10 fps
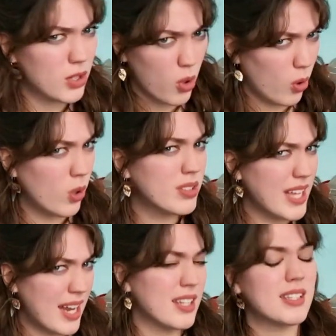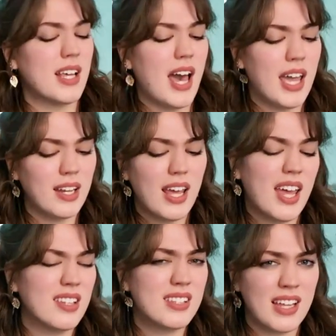cold, dead inside,
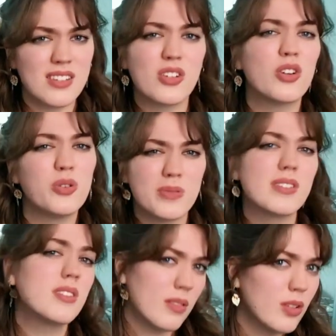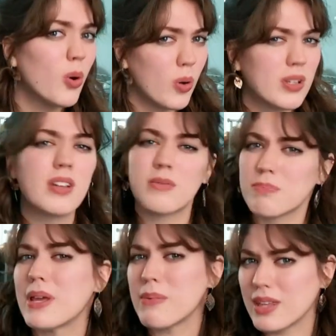and censor who's cold
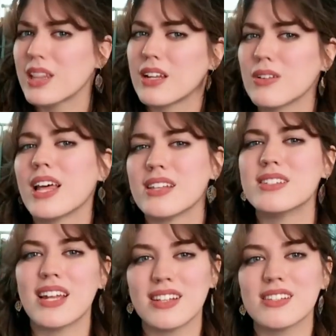and maybe a little less dead